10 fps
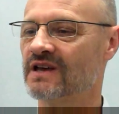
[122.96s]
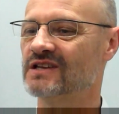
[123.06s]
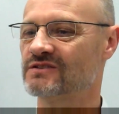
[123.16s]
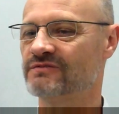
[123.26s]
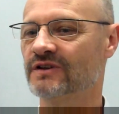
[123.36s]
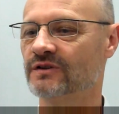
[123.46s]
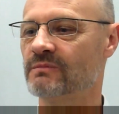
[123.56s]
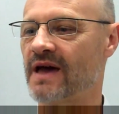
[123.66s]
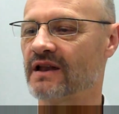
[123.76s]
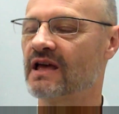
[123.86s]
is a field
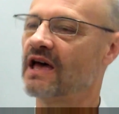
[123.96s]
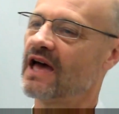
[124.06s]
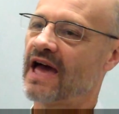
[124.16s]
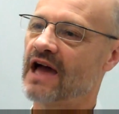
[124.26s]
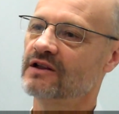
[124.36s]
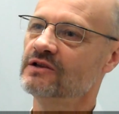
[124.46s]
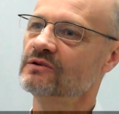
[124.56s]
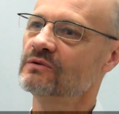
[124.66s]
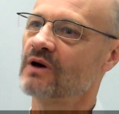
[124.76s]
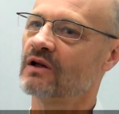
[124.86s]
about how do
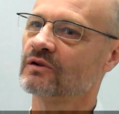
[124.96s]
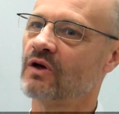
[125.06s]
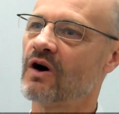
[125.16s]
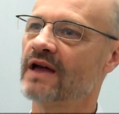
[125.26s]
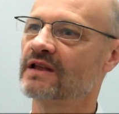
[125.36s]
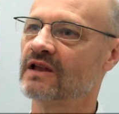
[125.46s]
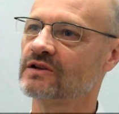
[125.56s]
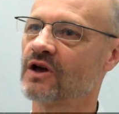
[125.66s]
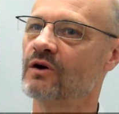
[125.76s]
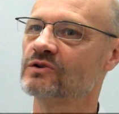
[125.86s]
you align and
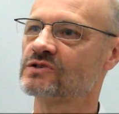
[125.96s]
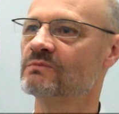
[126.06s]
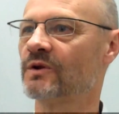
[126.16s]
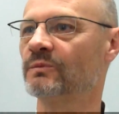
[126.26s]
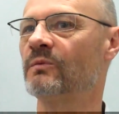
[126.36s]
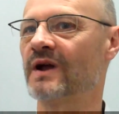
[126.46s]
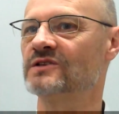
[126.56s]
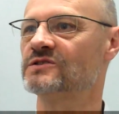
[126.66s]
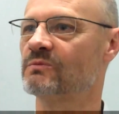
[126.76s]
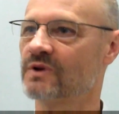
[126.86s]
coach the multiple
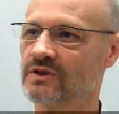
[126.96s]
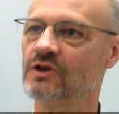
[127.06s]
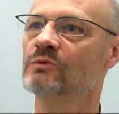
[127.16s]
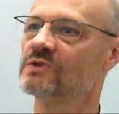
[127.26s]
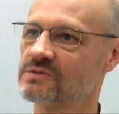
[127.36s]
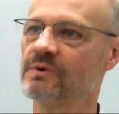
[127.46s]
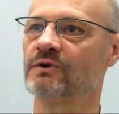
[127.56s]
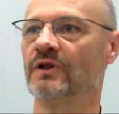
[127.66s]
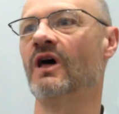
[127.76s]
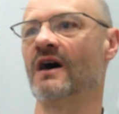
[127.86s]
brains to bring the human spirit
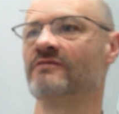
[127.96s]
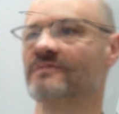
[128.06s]
alive.